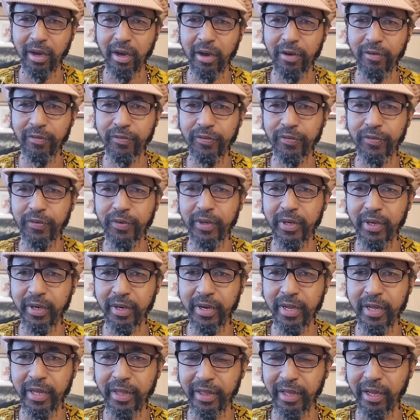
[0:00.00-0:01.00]
of
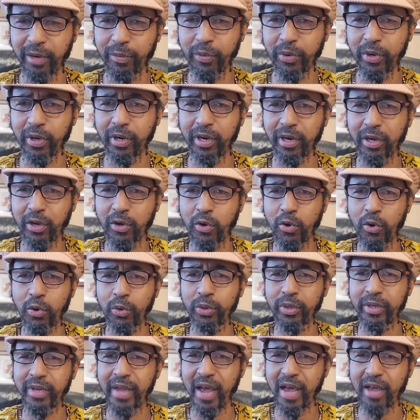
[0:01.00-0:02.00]
this, and we're going
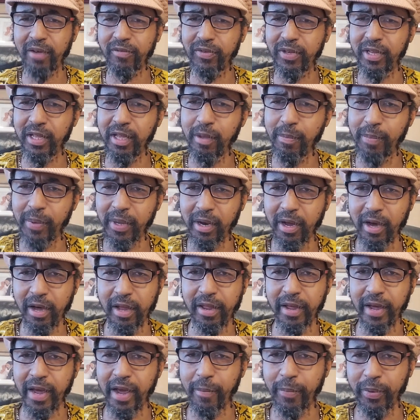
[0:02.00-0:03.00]
to dive deep in
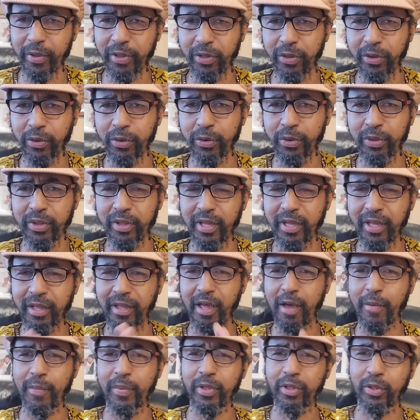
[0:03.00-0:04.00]
other episodes. This
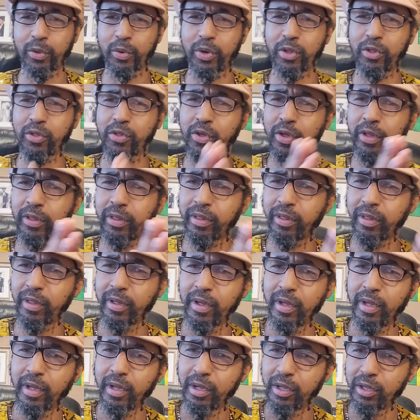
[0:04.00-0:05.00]
episode is just
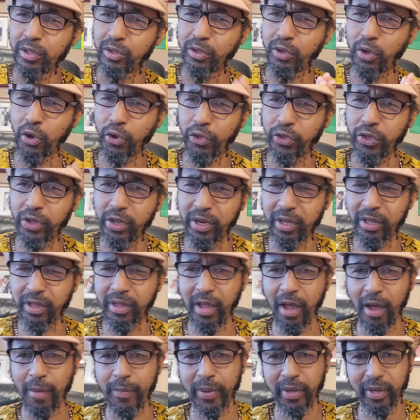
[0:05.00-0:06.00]
touching the
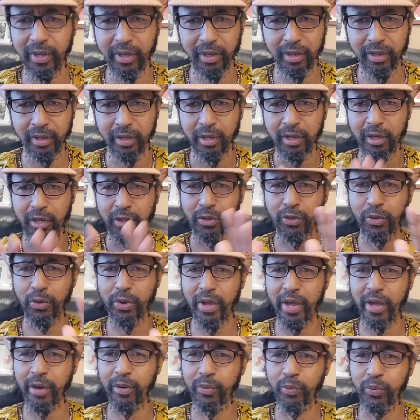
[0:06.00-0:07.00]
topic so
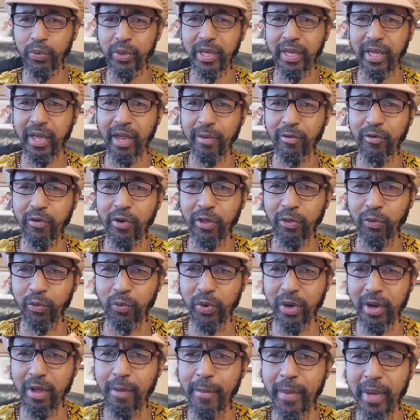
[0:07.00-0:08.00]
that we can just
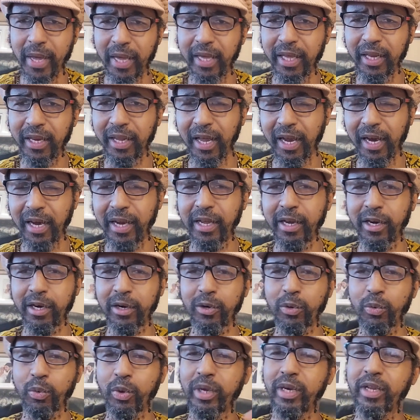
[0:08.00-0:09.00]
really make it
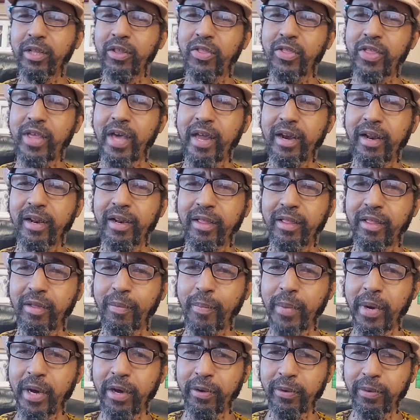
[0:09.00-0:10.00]
clear what this channel is
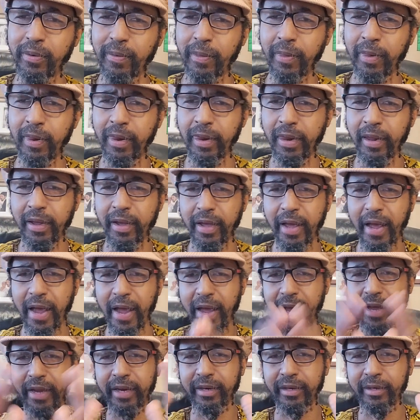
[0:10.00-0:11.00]
about,
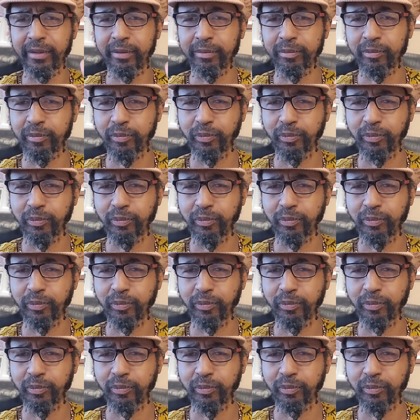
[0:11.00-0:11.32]
and